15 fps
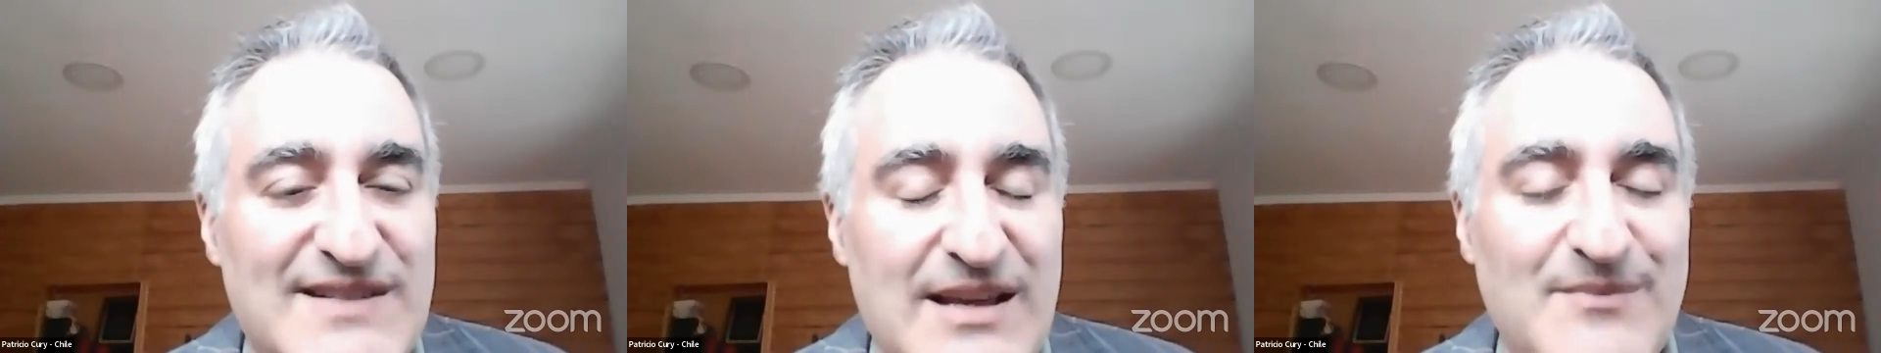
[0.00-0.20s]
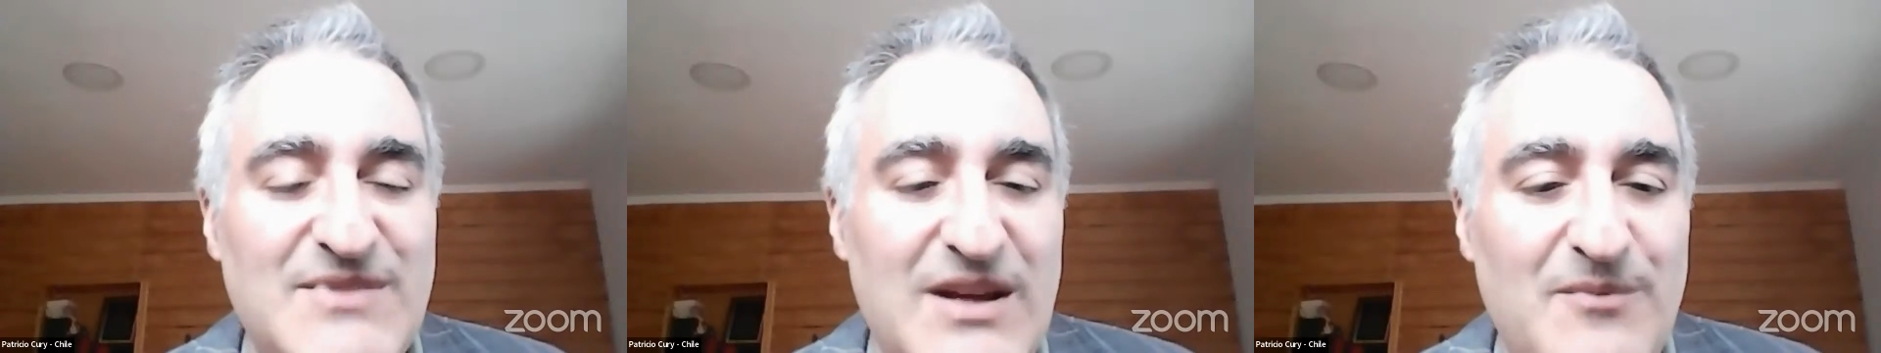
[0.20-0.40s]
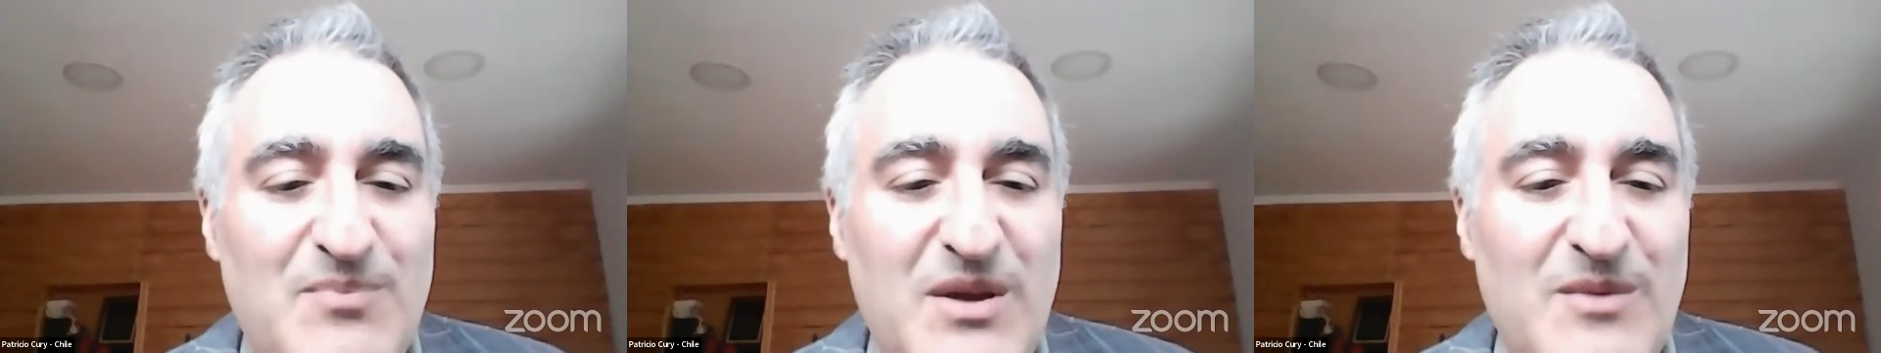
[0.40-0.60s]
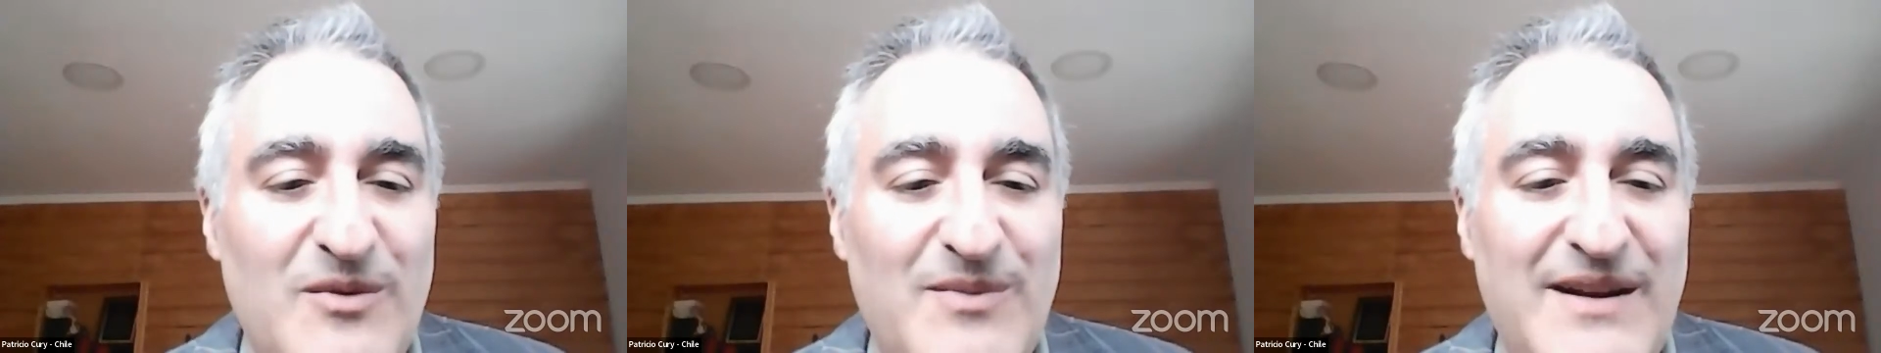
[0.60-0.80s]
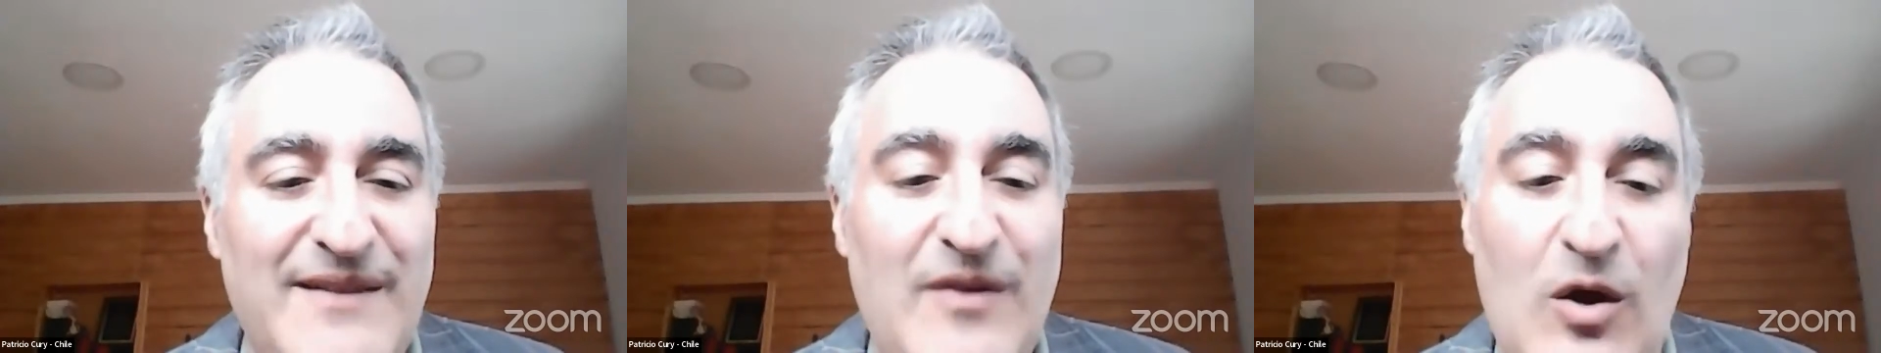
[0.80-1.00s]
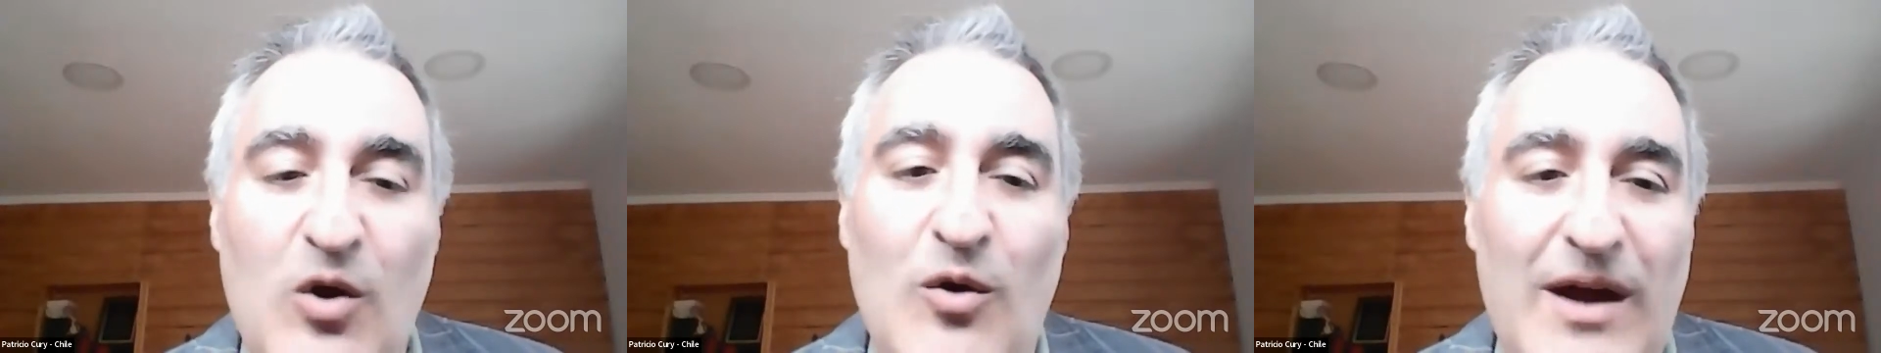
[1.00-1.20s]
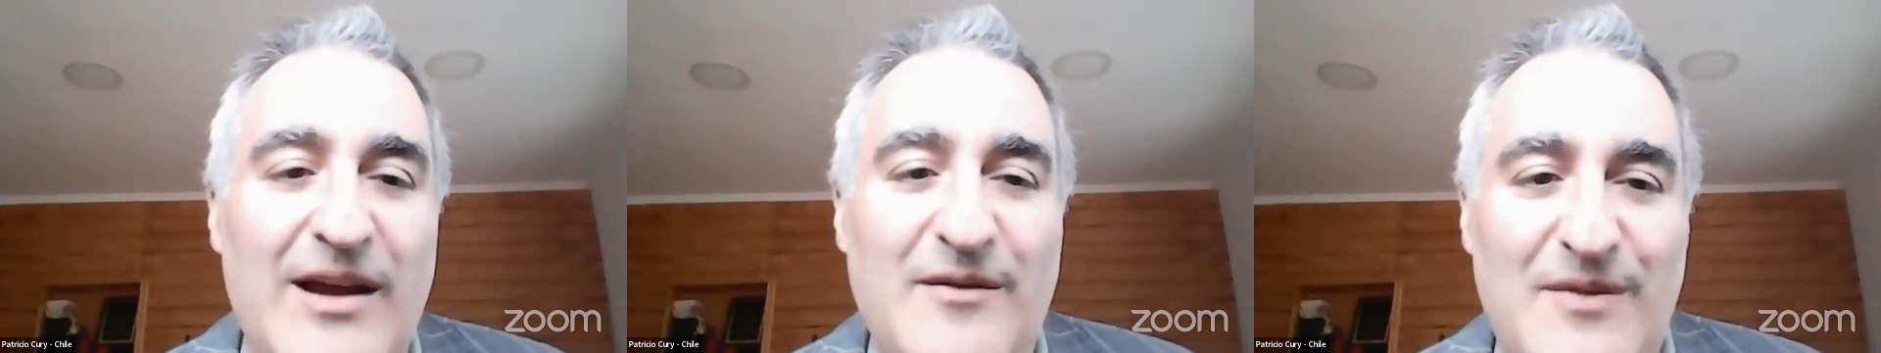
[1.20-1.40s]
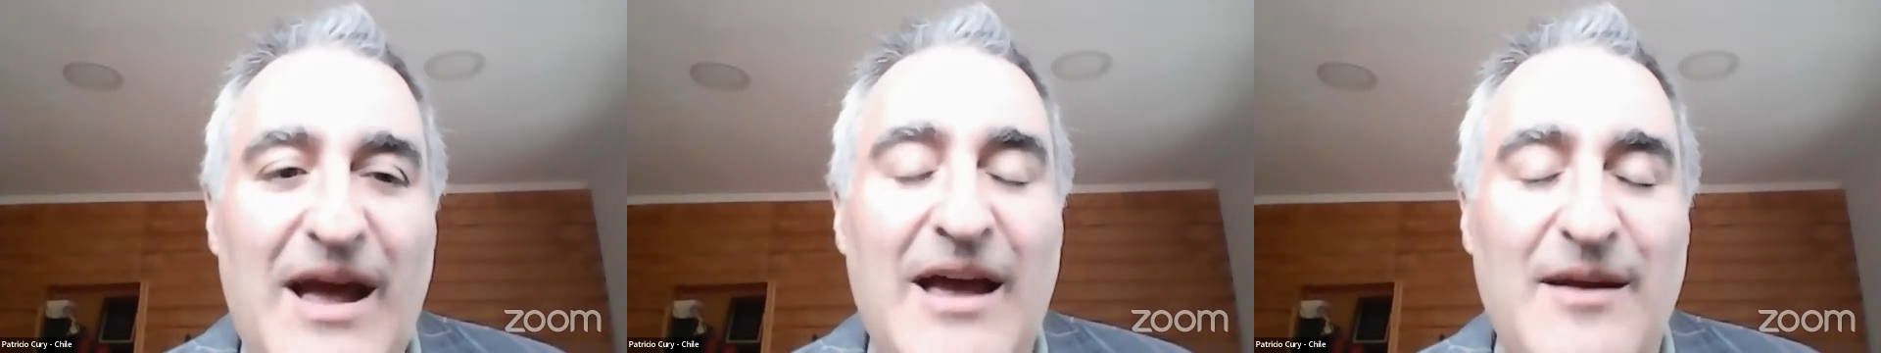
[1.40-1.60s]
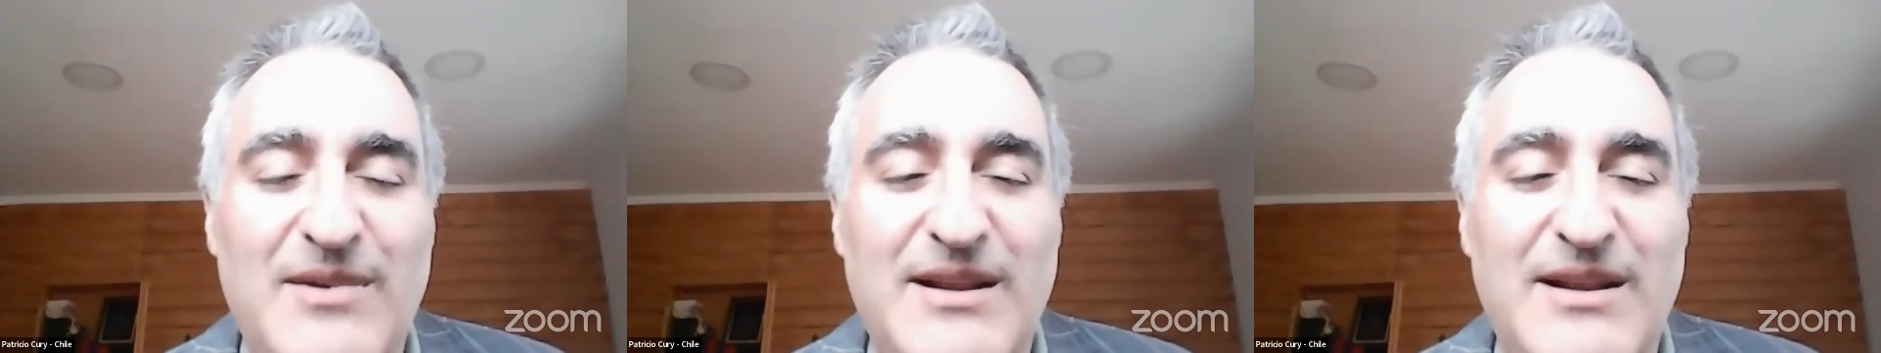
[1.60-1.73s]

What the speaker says: Sometimes people believe, oh, I